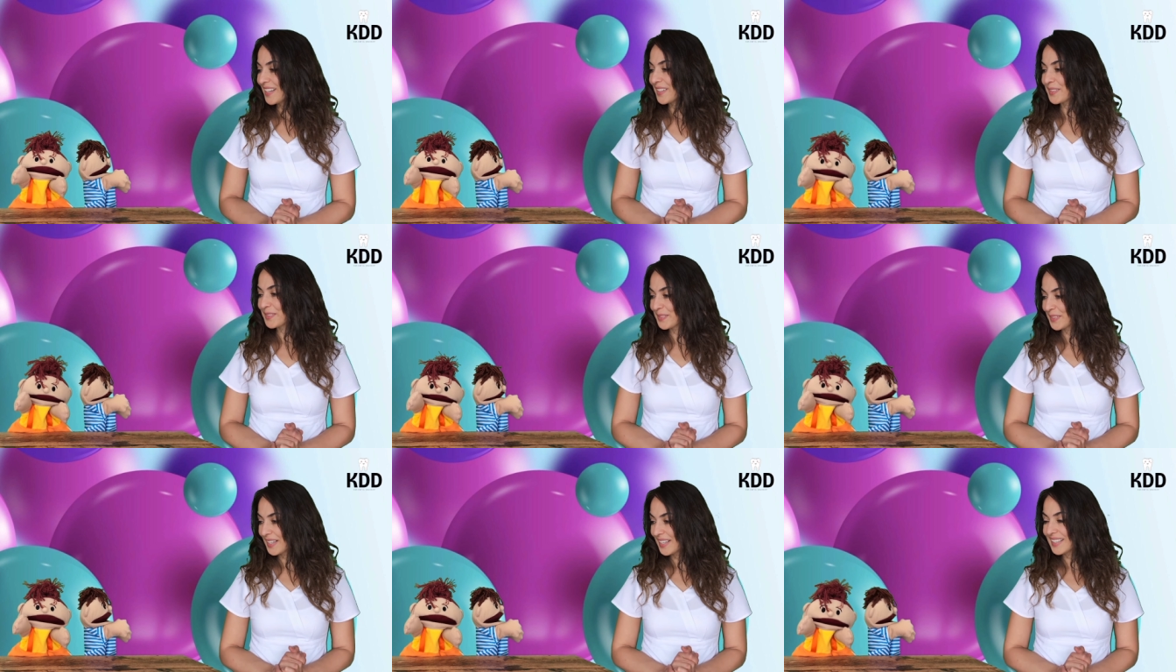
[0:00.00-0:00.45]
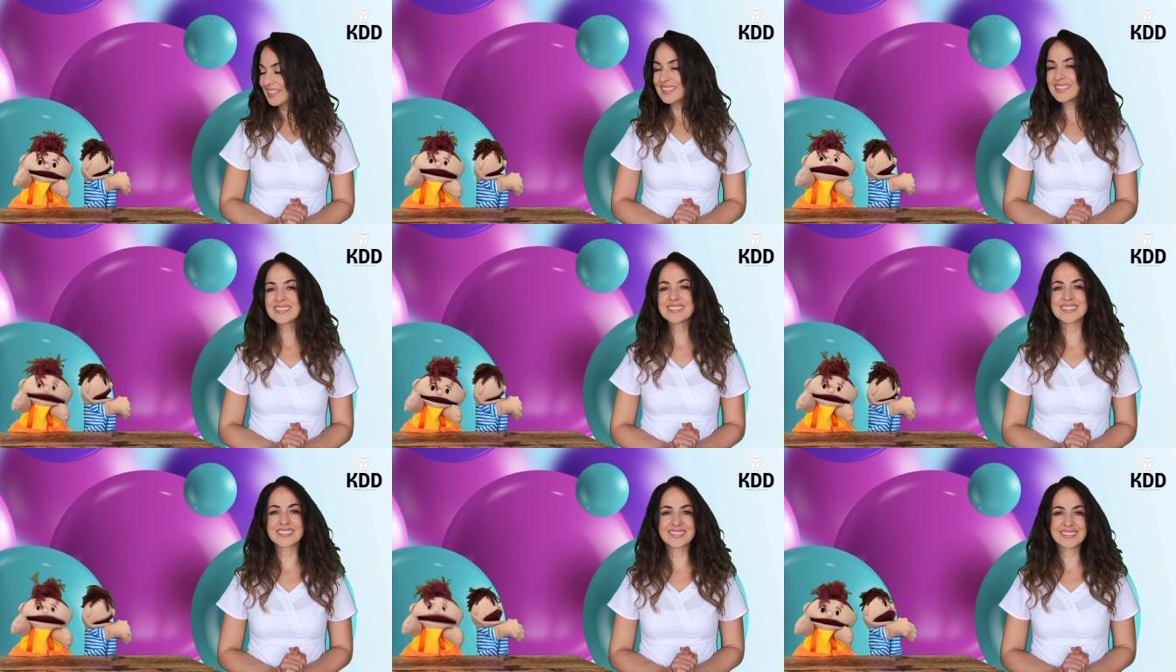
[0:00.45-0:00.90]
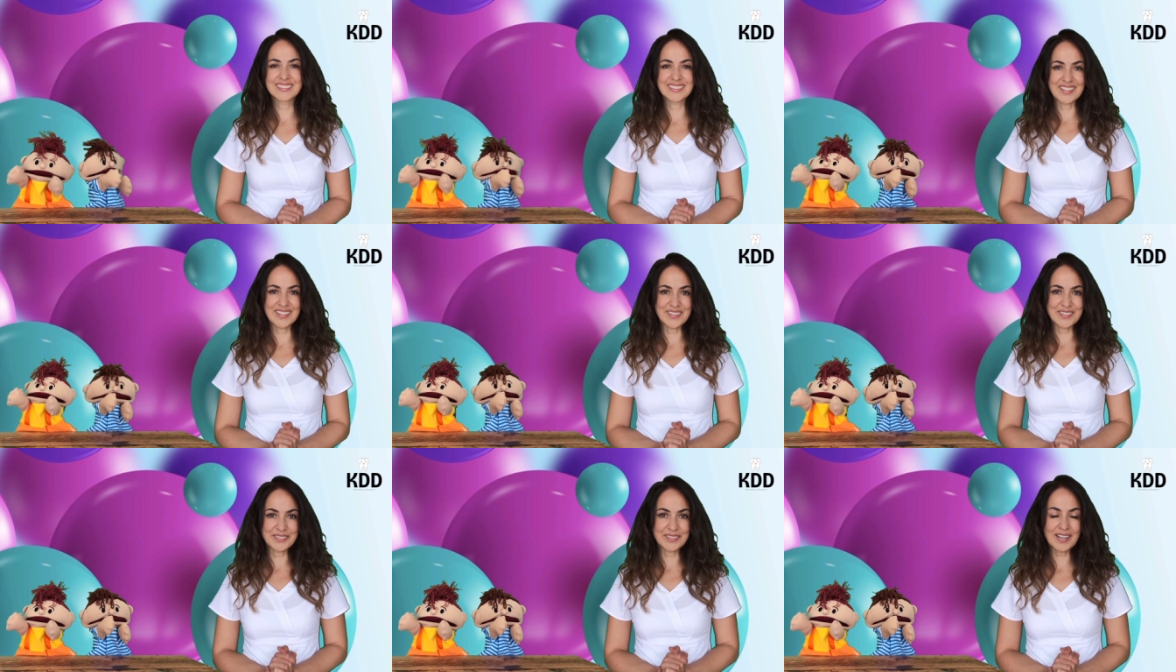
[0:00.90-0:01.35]
Right? Uh, yeah.
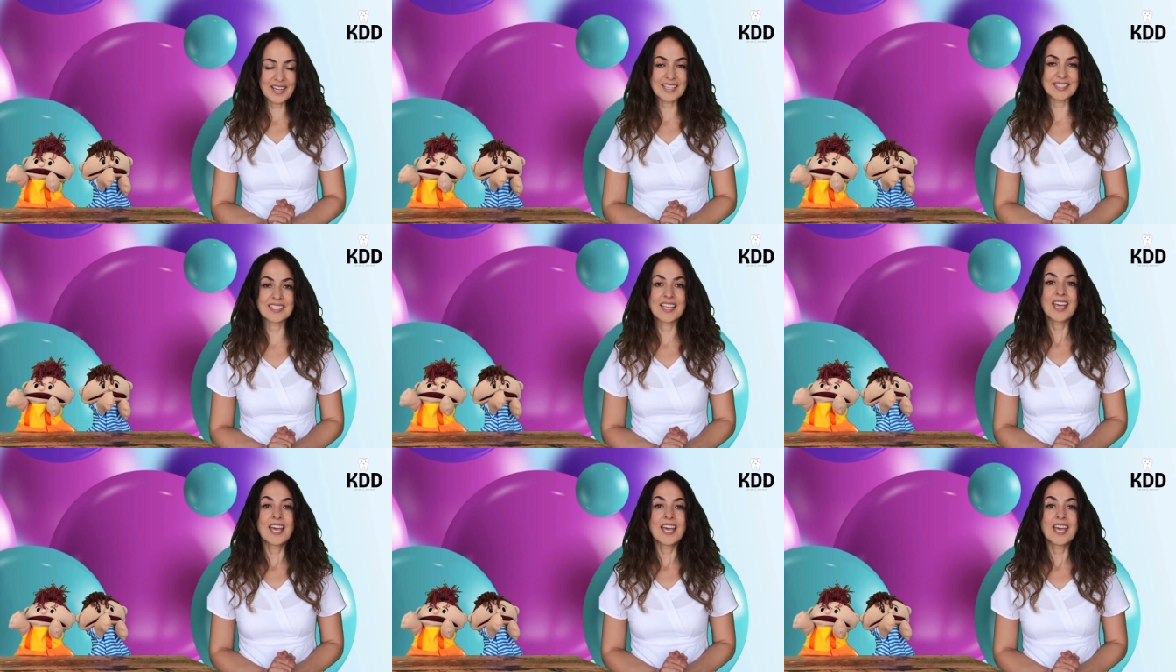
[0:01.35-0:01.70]
All right.